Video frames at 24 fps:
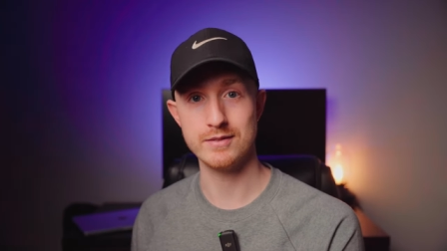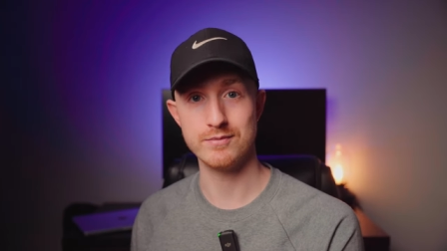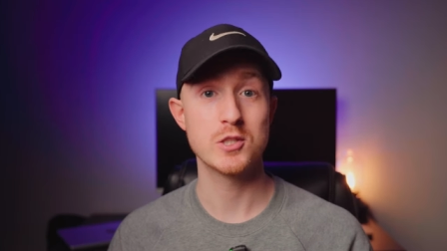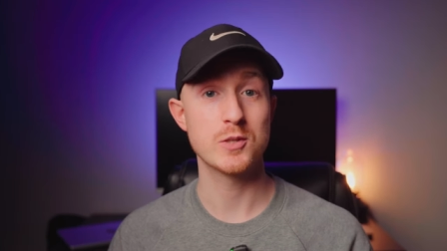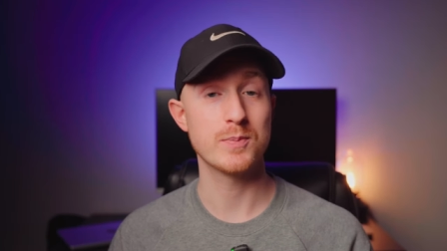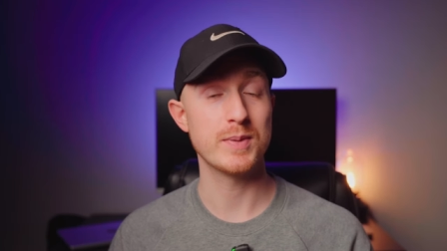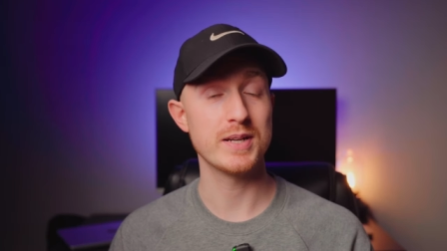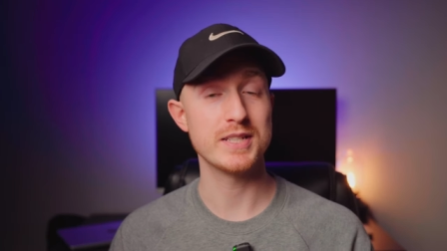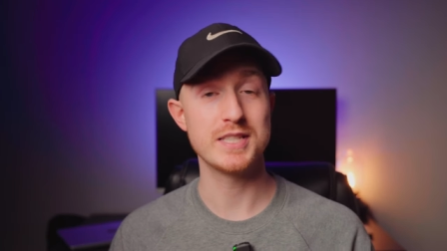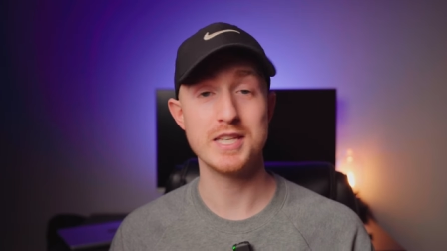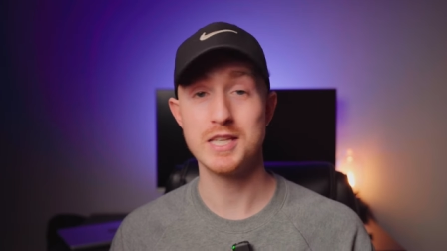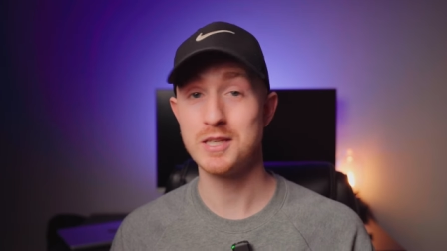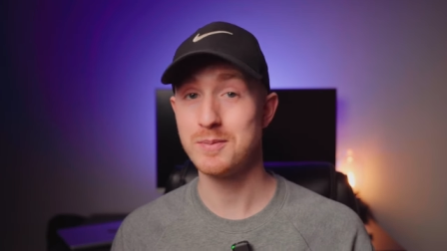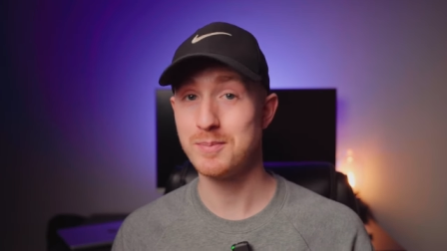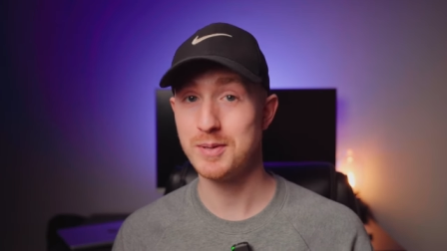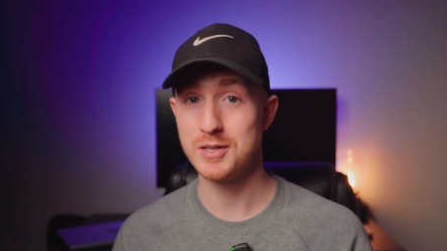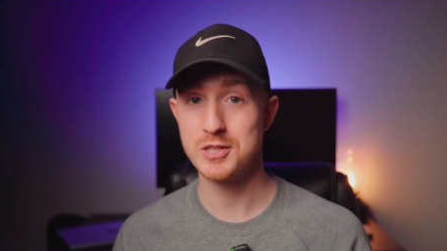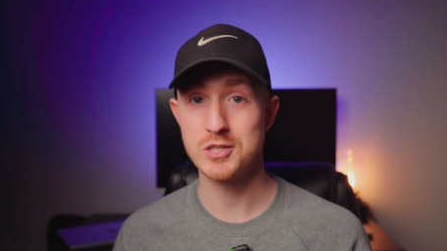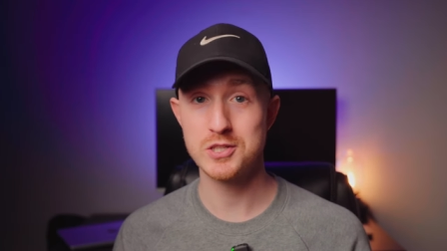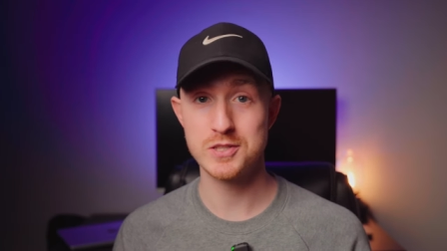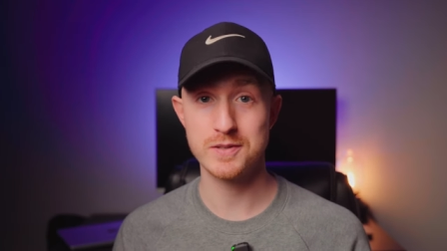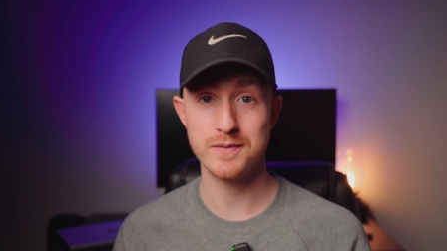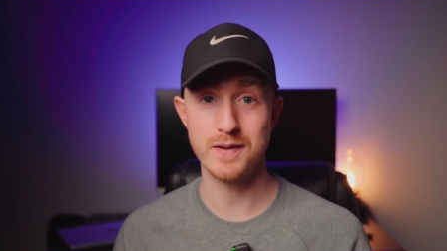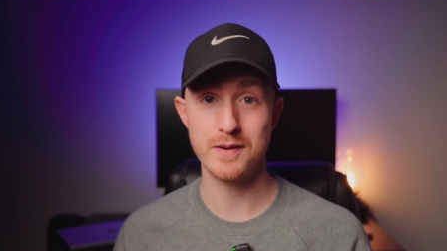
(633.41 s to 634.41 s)
So by taking
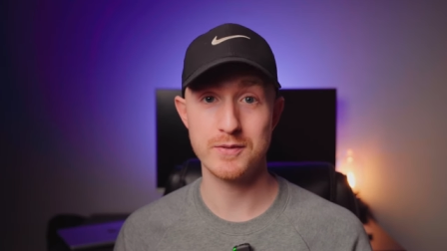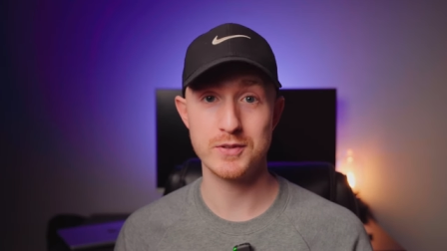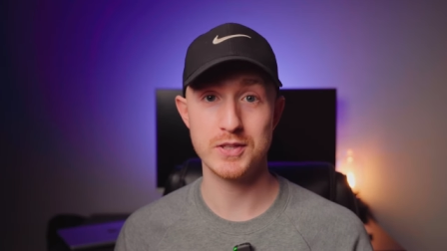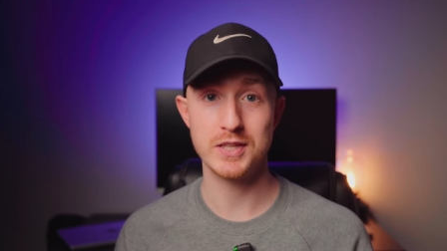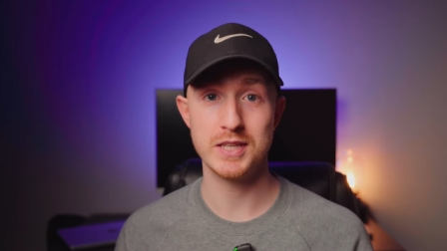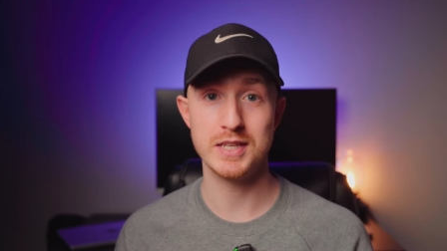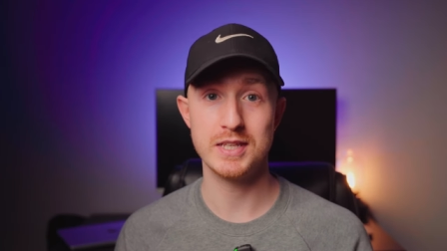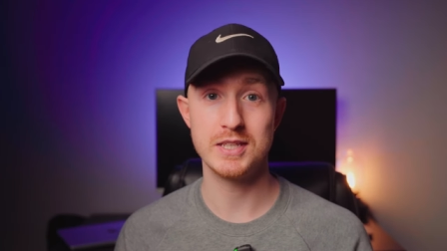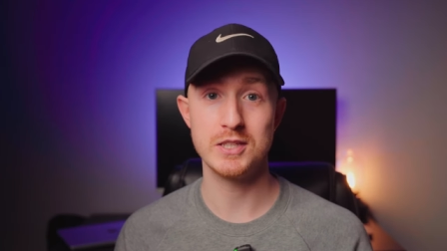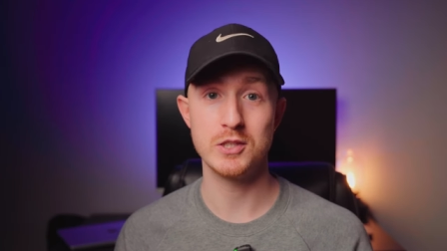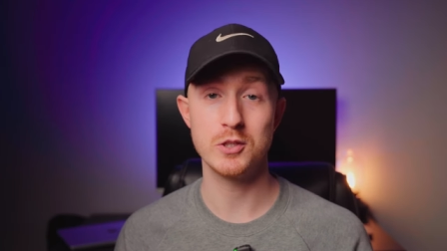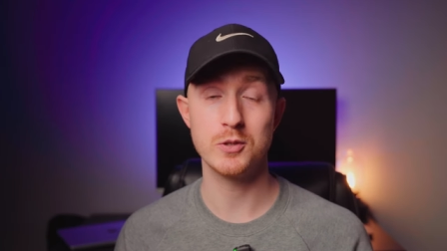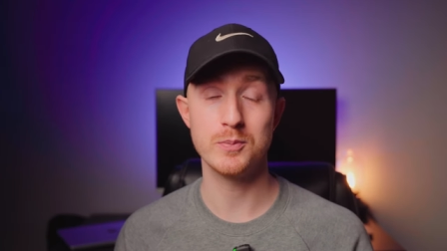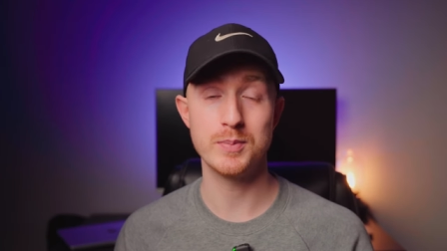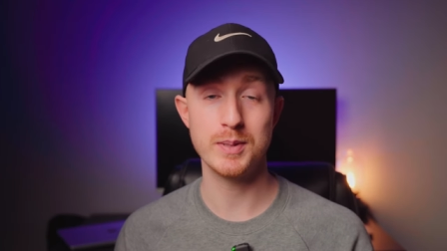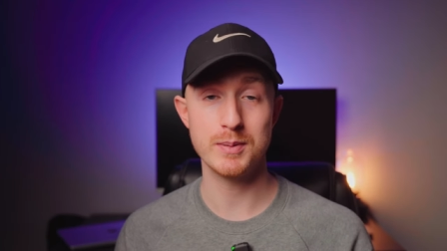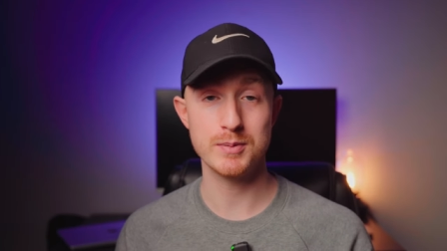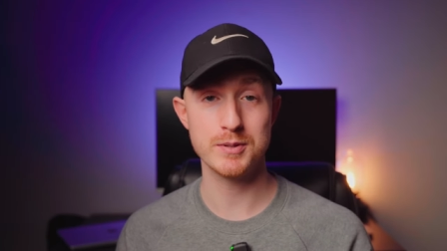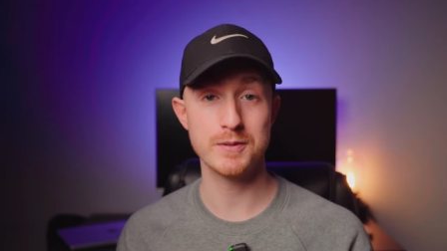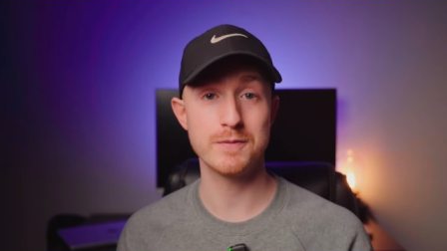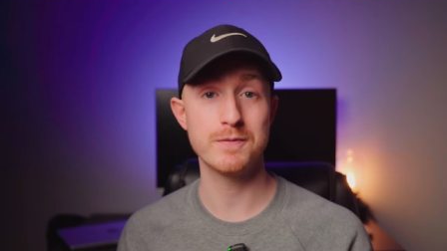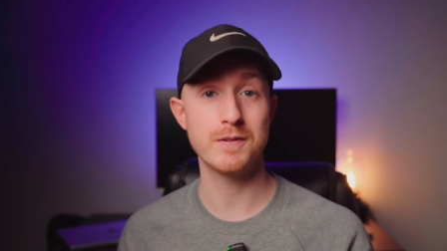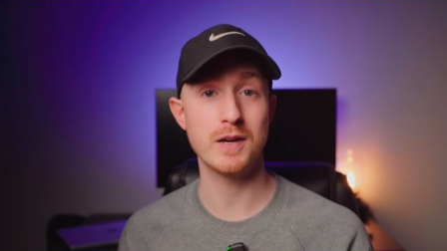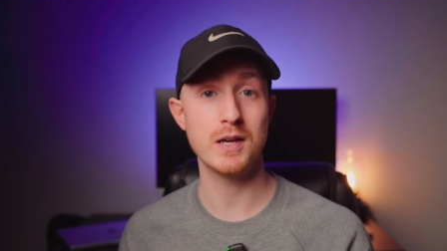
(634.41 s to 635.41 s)
pictures of everything, you'll be able
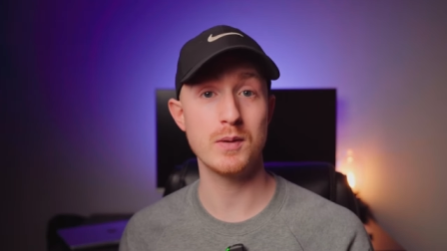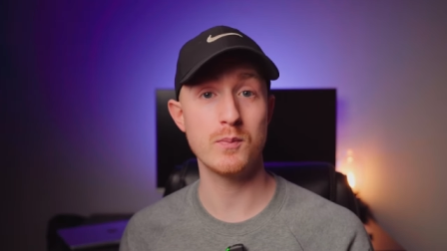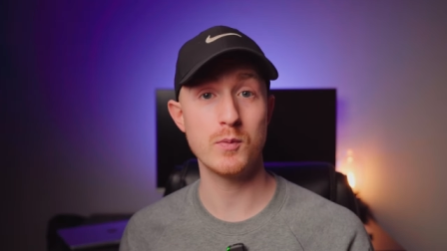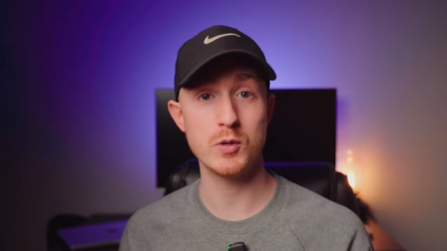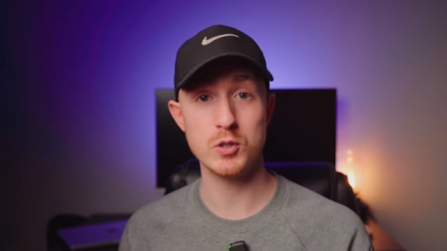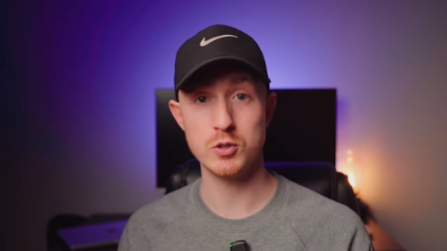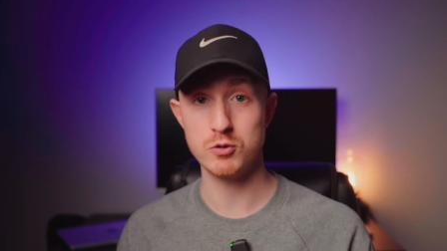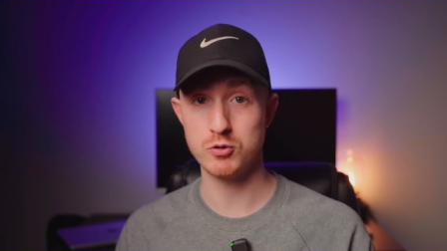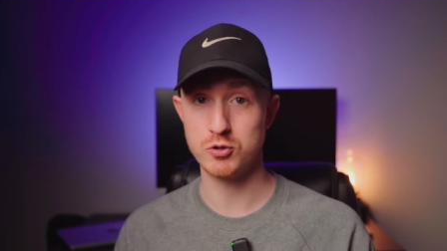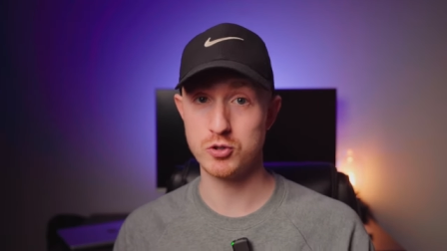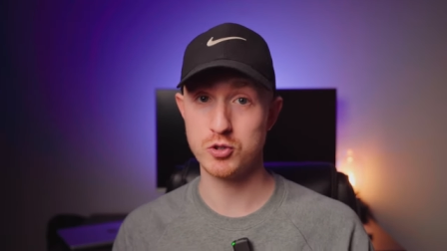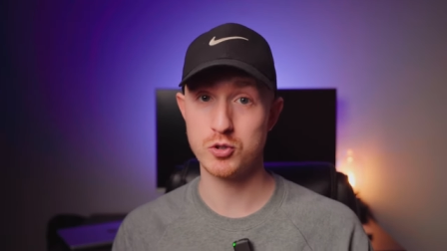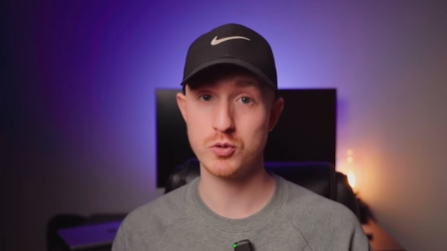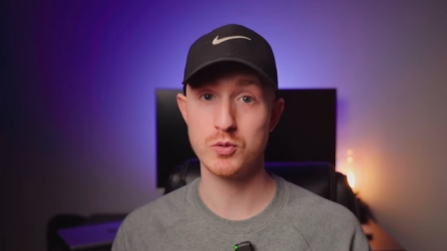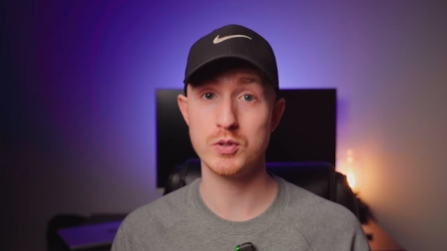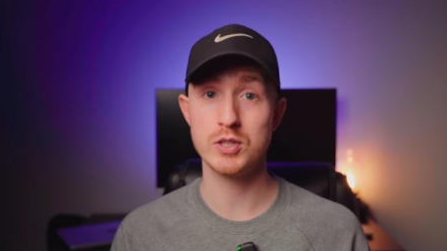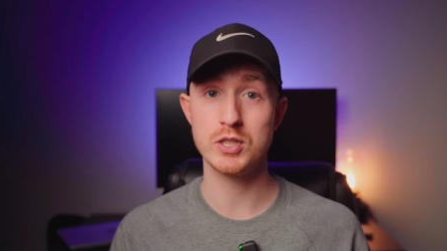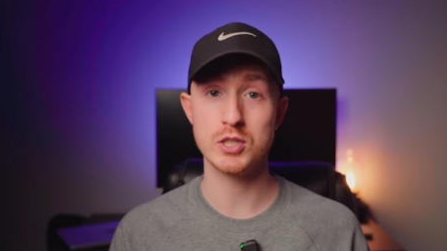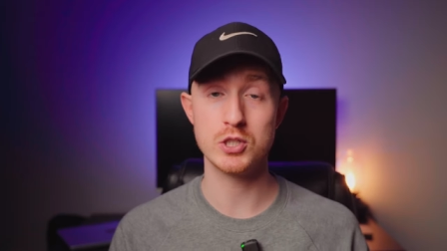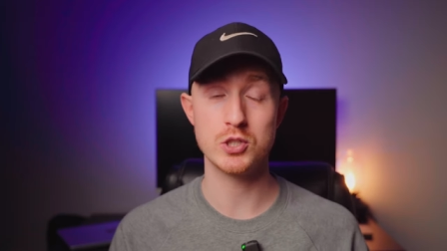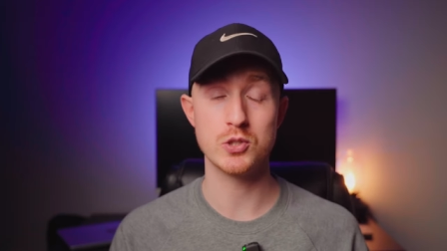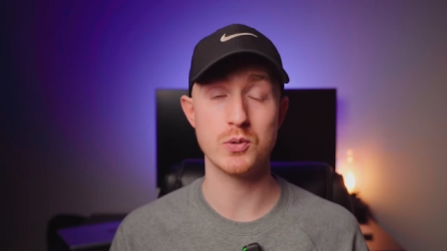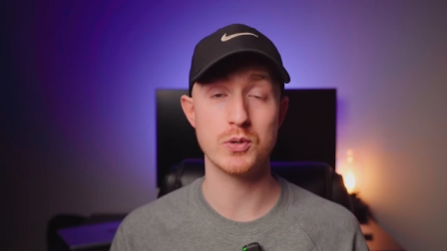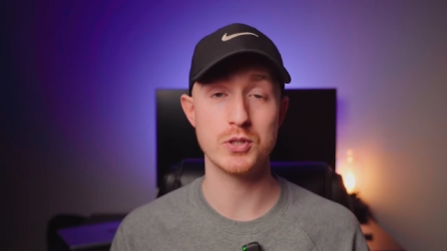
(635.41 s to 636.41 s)
to find what you truly
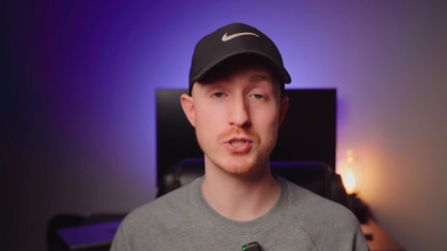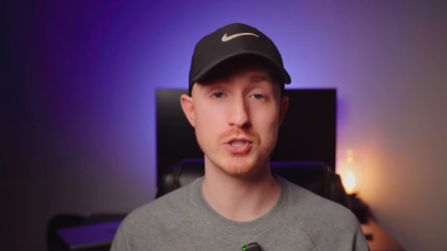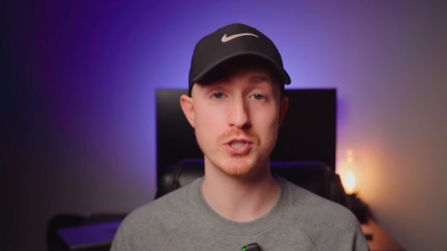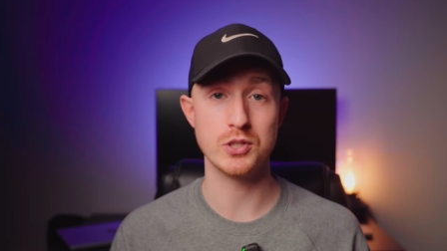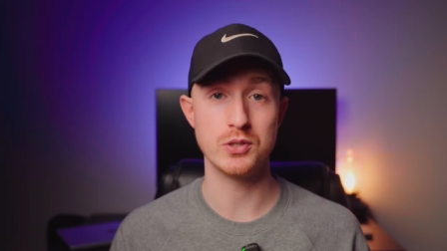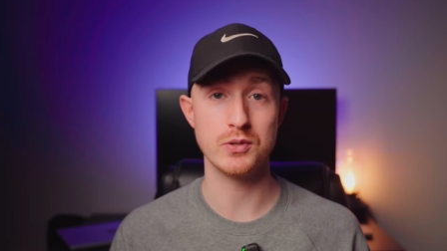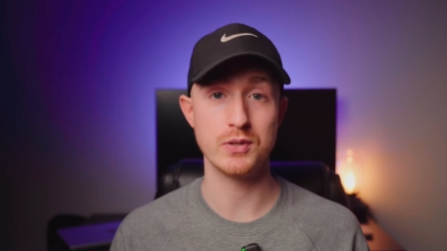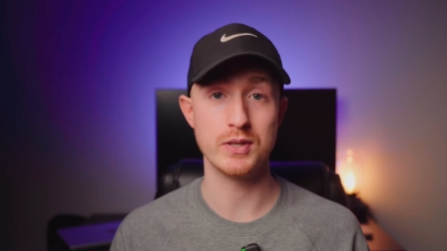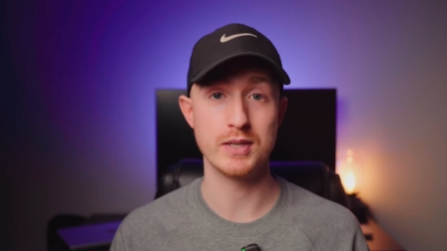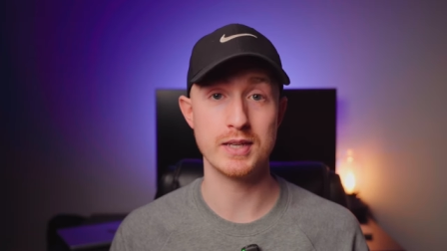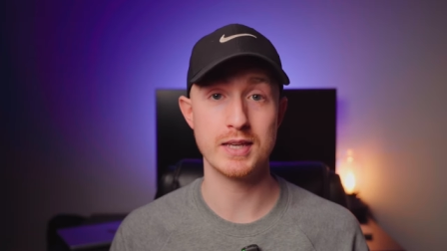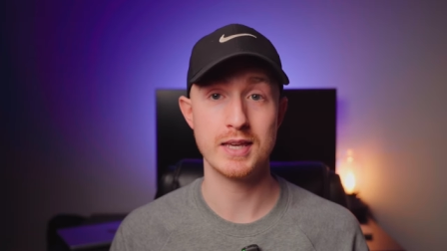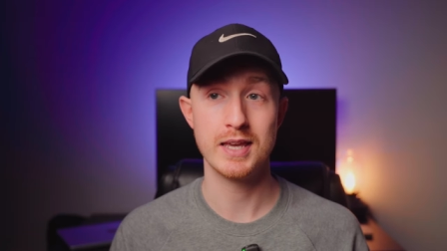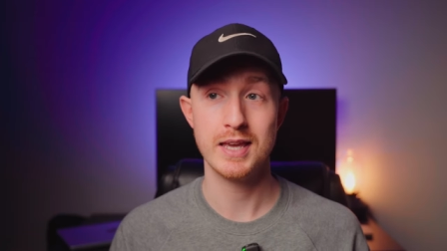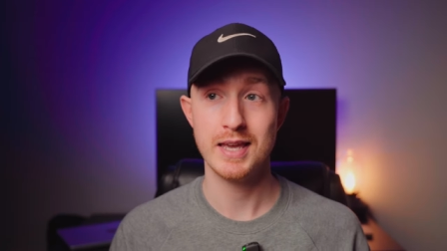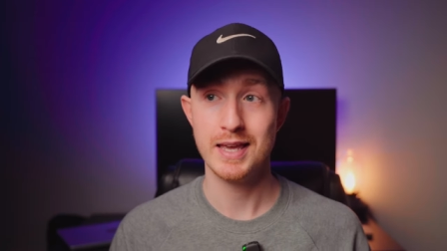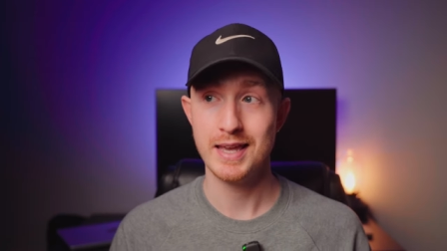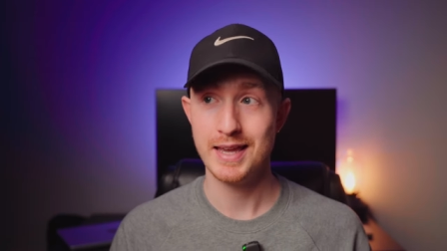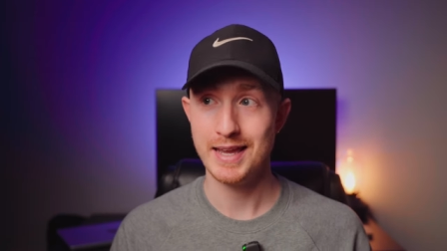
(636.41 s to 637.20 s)
enjoy shooting,